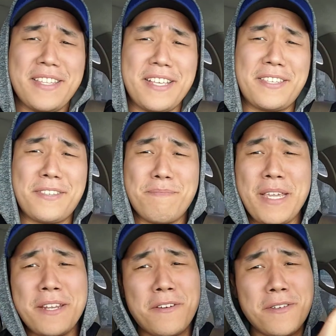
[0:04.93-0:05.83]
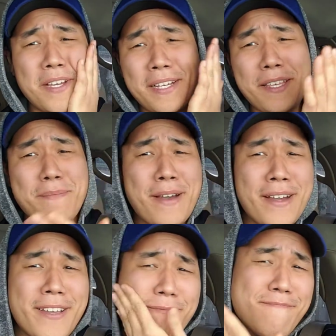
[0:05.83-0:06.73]
This mean old ugly
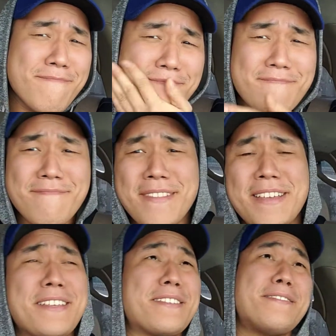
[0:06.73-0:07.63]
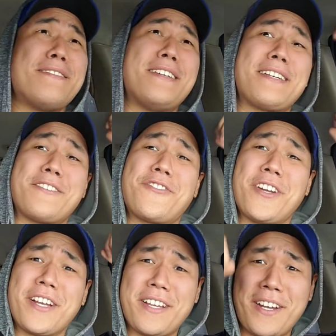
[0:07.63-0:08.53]
mug, this old hunk of
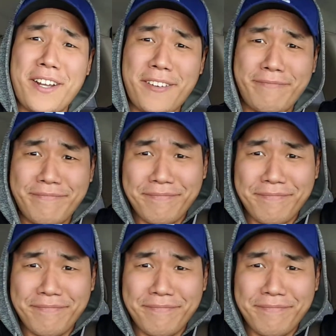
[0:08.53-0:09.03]
junk car,